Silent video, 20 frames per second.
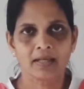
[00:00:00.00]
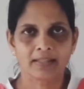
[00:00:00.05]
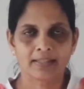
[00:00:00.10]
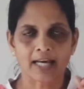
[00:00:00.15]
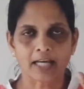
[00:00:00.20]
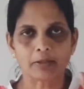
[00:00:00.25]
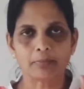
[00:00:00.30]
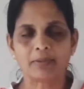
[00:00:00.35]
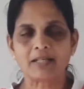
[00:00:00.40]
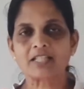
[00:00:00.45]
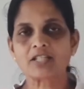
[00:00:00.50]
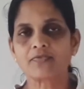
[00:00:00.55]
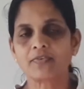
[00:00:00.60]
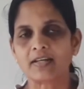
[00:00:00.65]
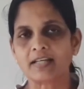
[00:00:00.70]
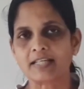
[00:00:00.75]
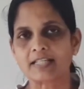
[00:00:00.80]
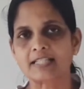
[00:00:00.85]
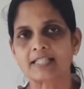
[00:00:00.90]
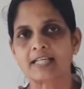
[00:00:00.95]
That means
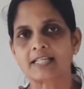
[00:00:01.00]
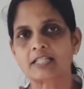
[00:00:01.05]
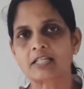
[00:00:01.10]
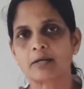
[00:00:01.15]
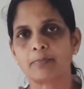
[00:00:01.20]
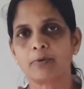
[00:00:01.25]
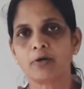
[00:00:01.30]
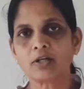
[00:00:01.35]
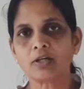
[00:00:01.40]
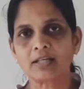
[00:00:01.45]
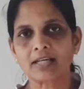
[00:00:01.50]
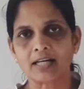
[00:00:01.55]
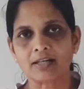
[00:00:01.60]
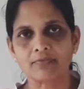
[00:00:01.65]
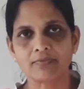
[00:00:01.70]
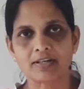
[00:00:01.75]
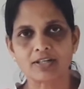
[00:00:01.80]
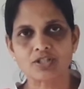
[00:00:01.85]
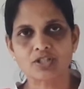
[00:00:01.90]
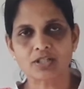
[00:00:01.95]
we discussed about
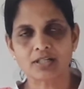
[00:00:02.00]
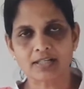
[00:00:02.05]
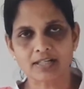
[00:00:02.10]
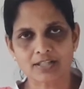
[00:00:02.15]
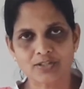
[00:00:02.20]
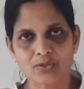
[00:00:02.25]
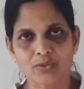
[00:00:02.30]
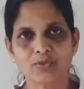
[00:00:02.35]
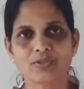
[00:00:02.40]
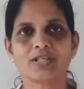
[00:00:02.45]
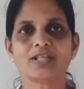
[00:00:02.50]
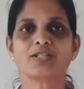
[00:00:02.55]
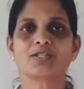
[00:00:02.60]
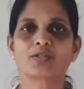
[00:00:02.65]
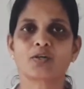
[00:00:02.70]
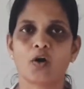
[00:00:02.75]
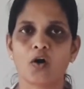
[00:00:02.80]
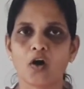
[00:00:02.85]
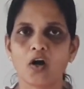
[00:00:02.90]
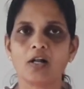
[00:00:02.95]
conventional resources,
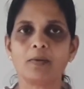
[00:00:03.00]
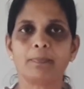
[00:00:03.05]
coal,